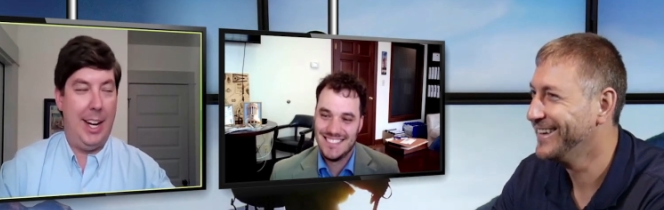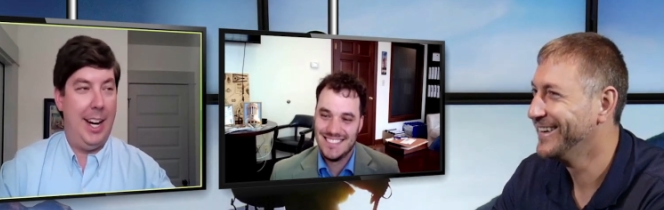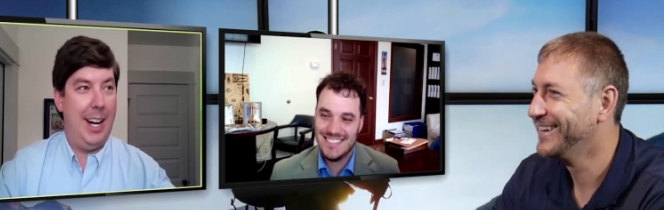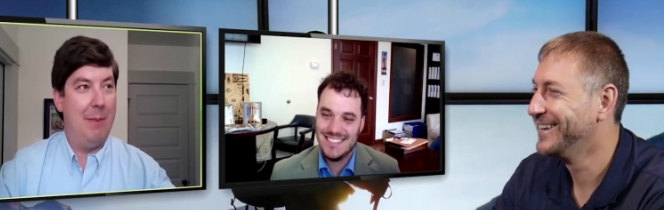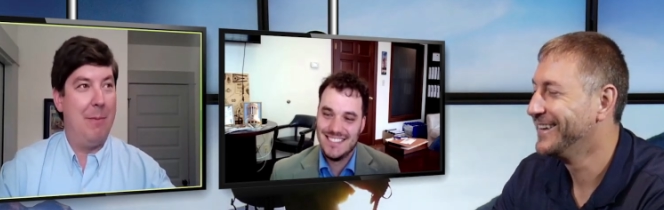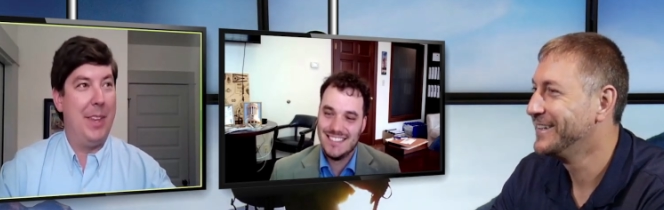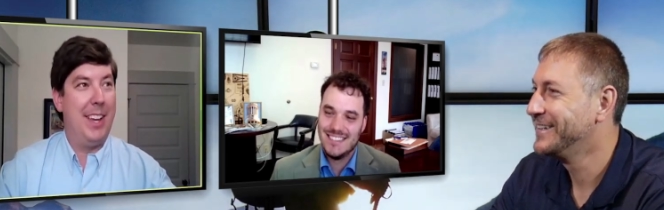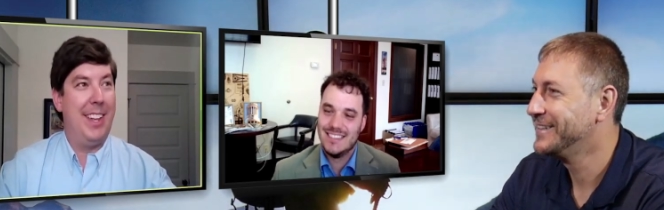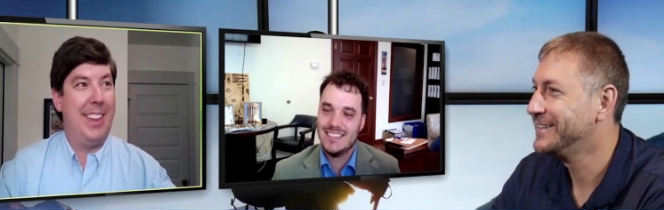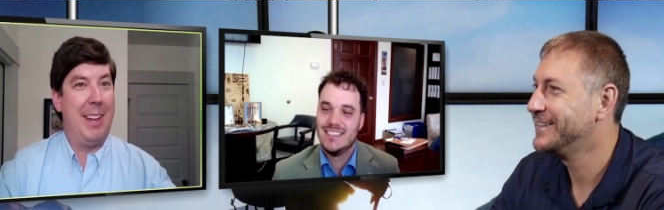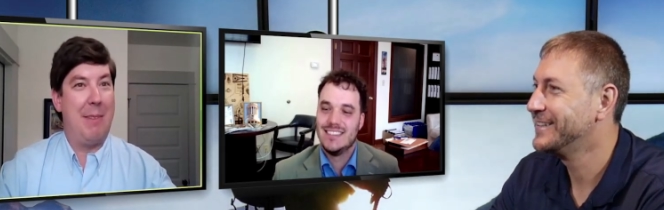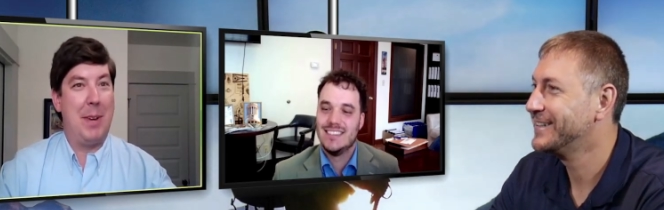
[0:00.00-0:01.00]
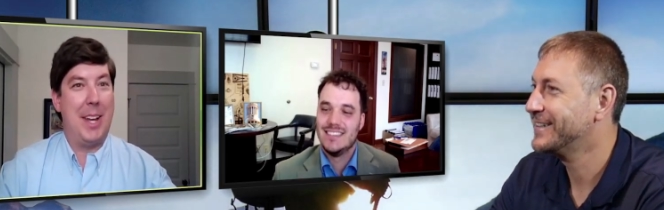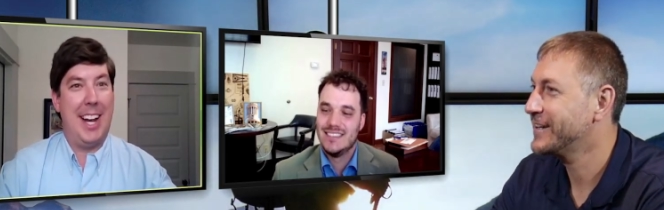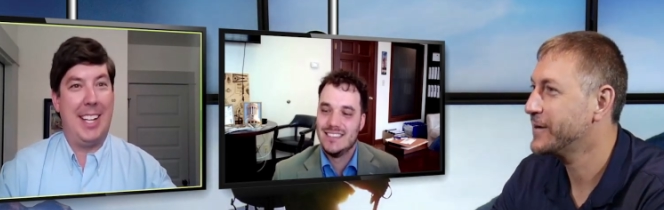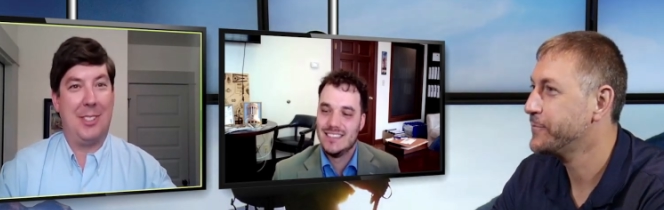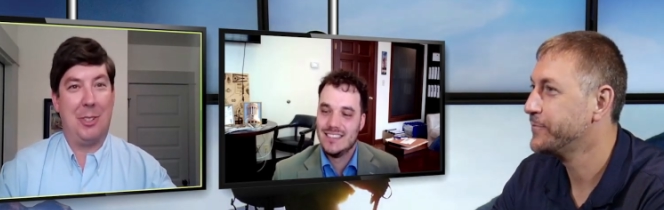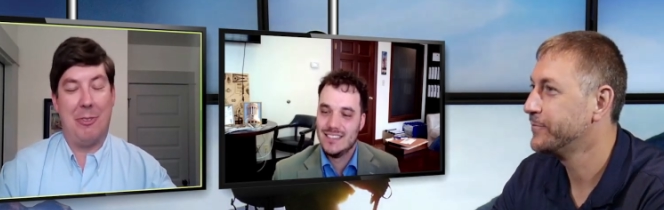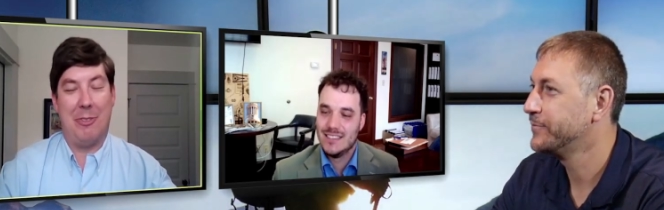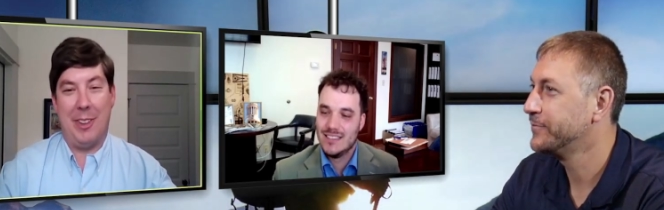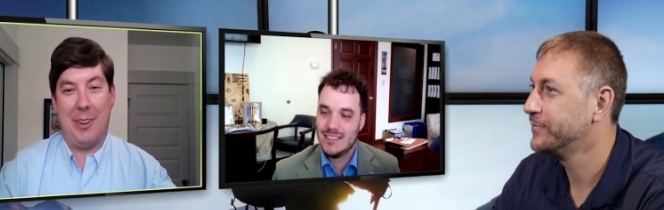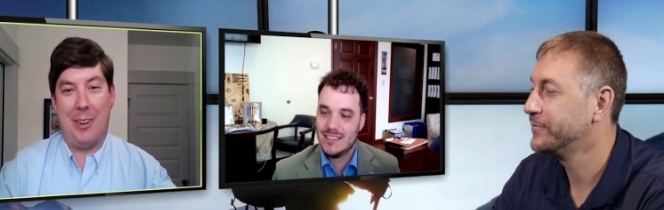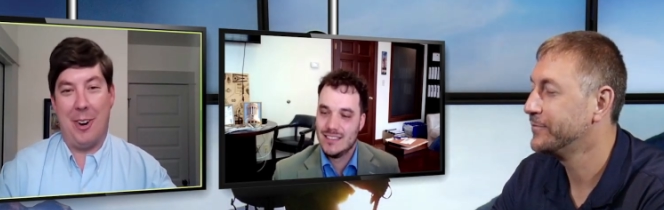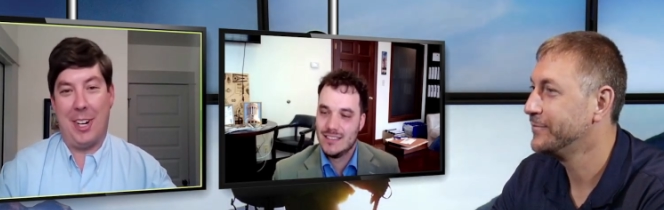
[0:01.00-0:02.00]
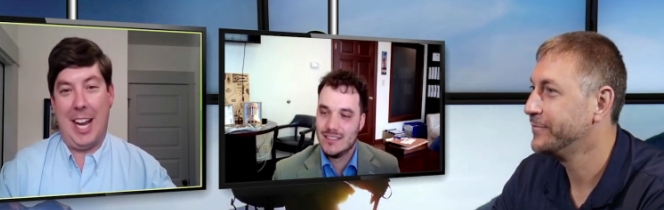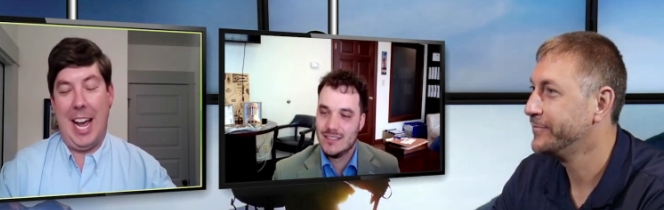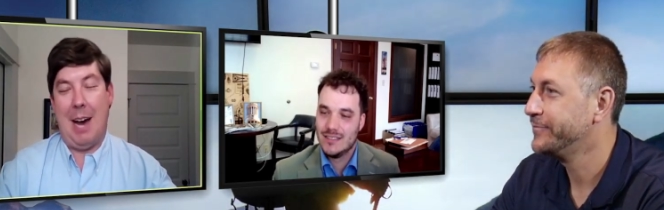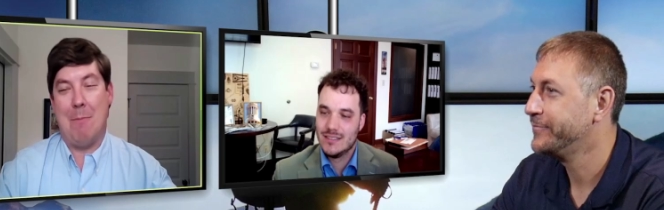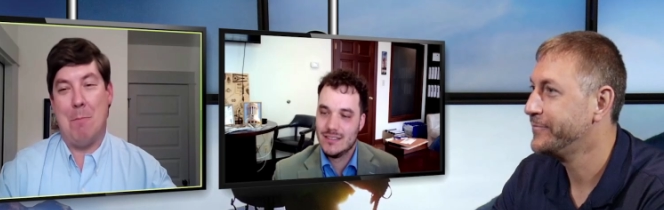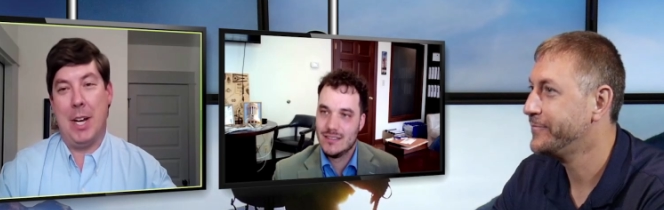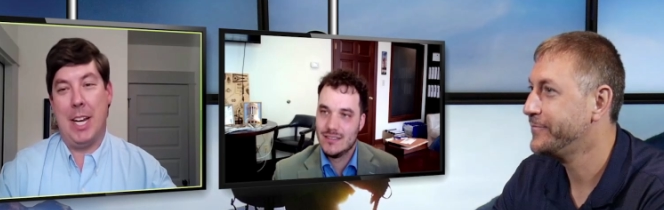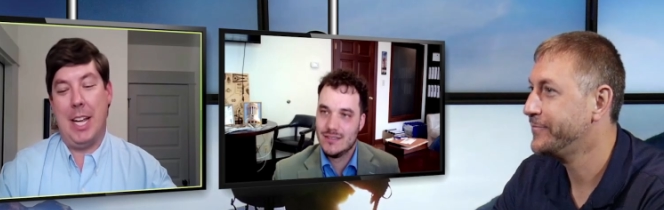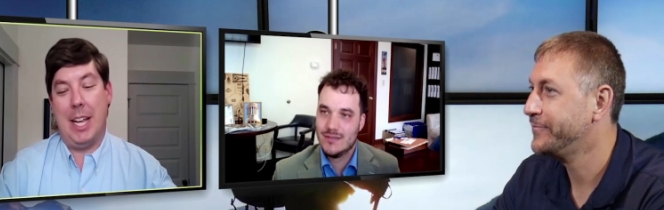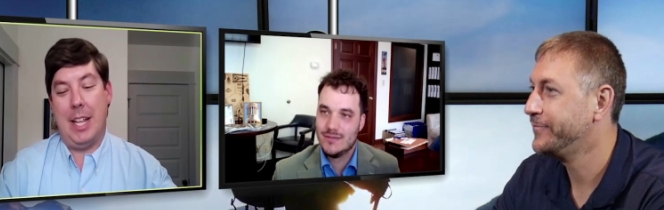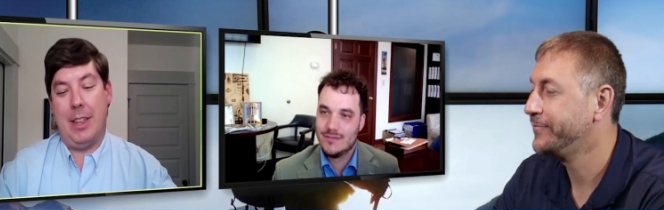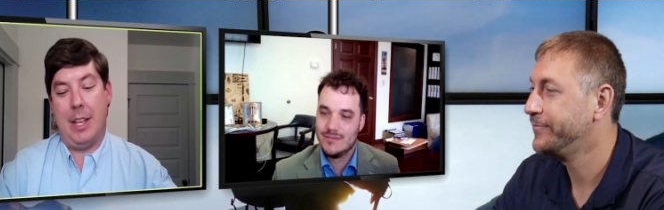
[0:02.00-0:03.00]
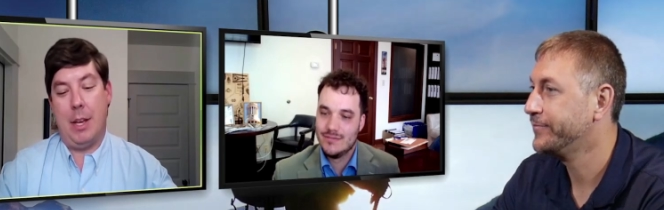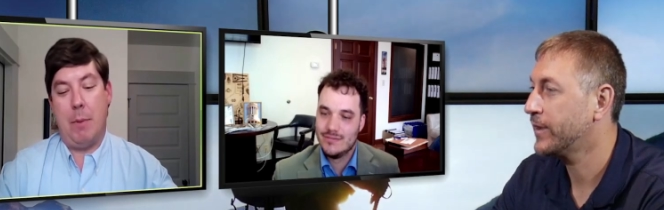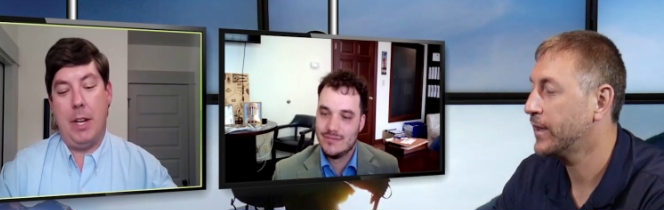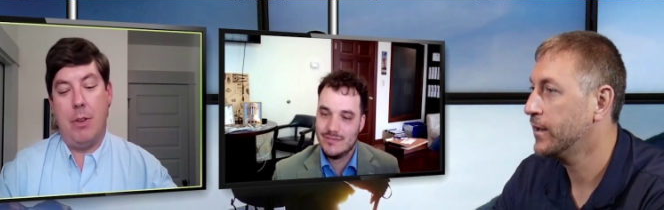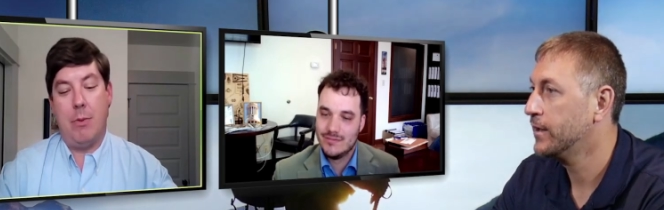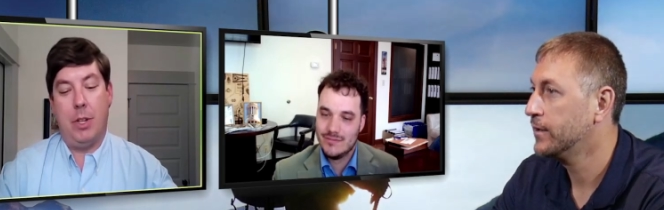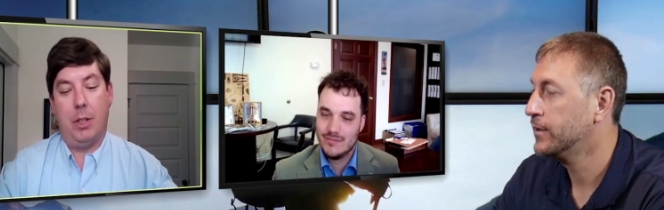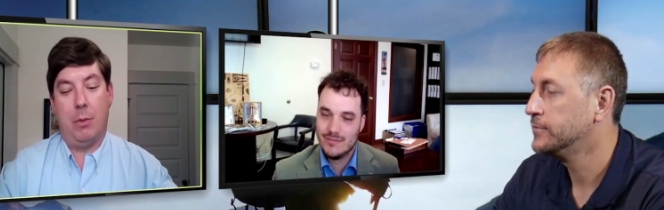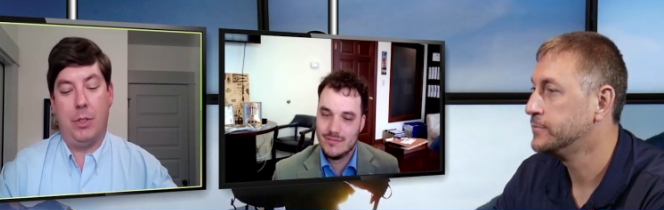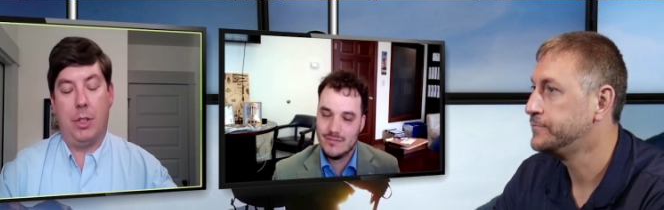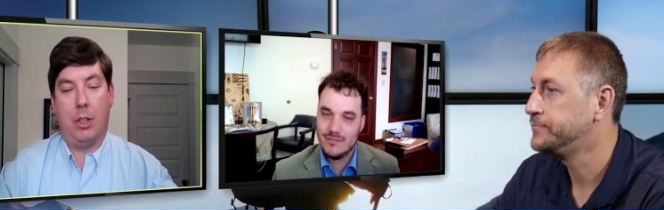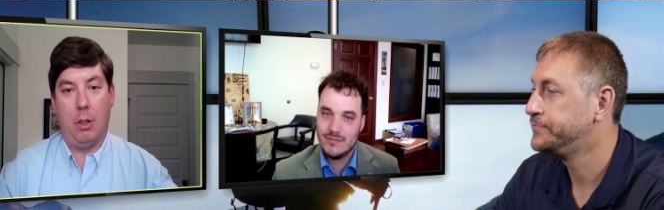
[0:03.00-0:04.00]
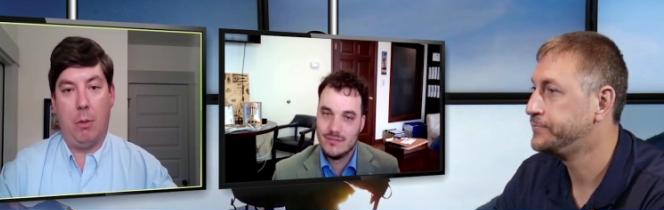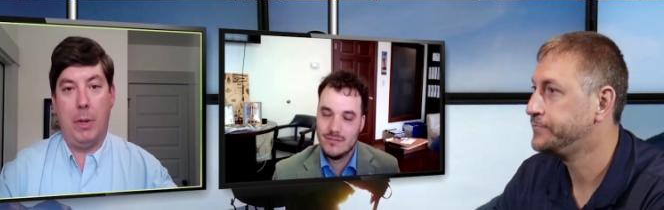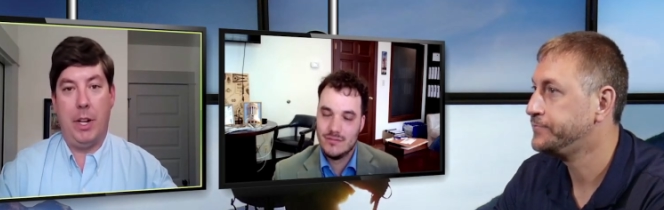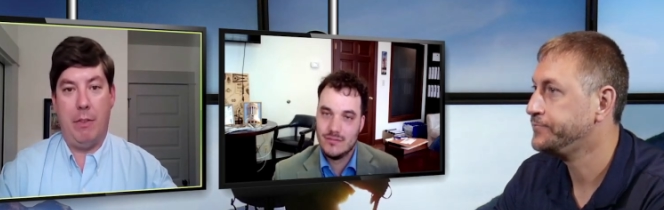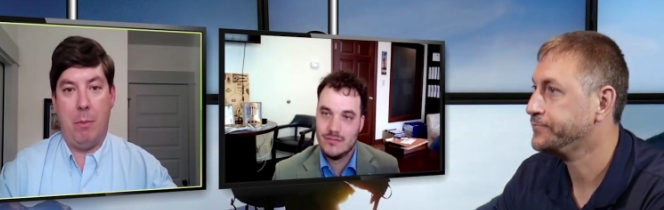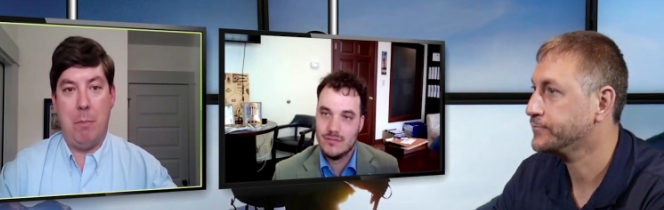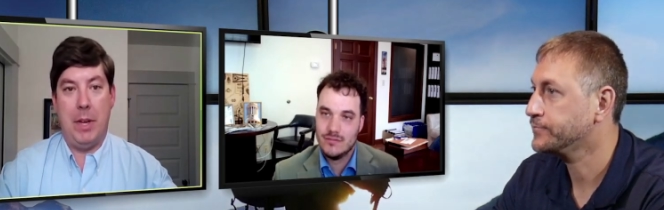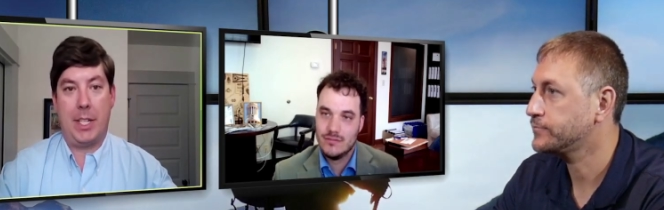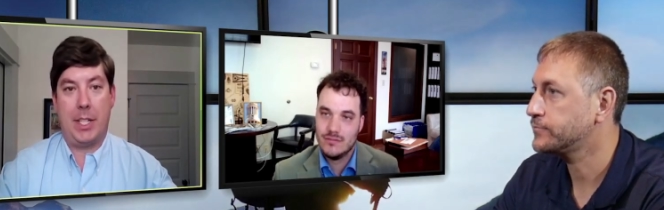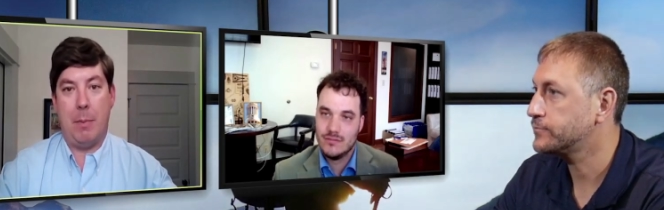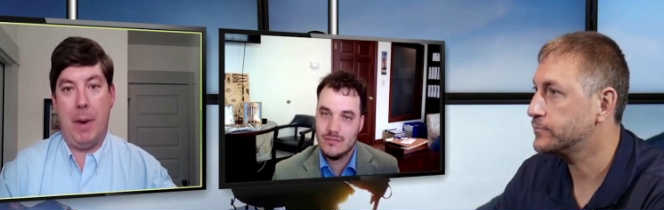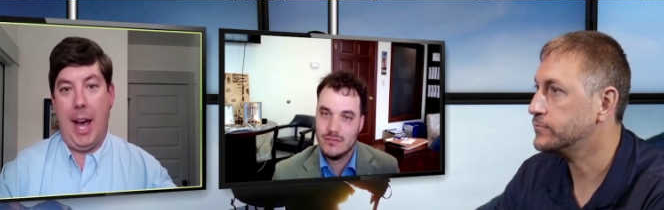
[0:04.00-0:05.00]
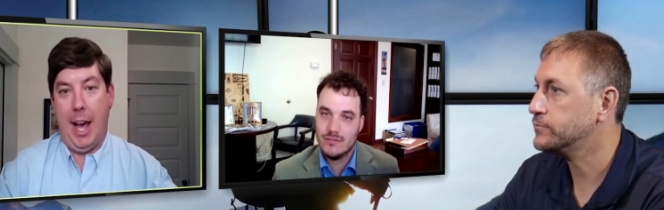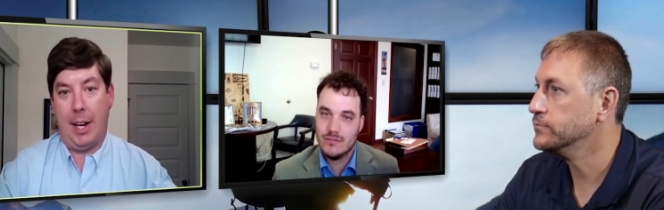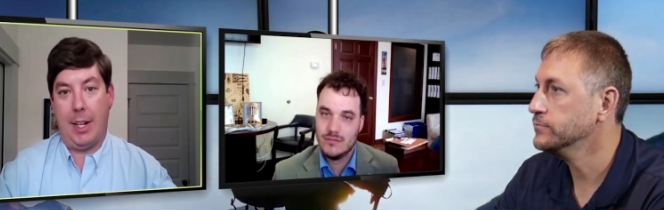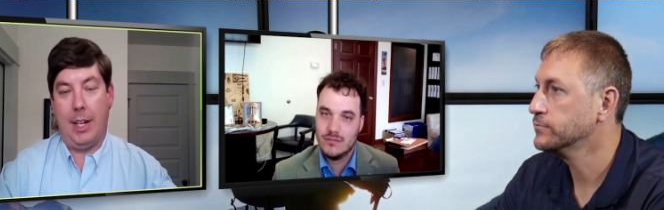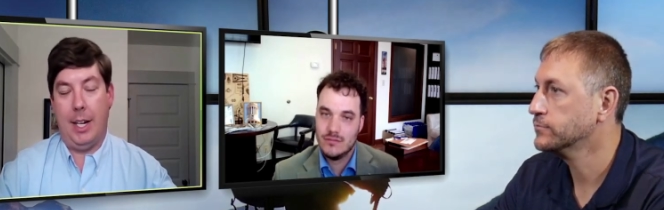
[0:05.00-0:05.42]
Speaker 1: um, that'd be a nice little feather in our cap. But it, the opinion really was a little bit of a mixed bag.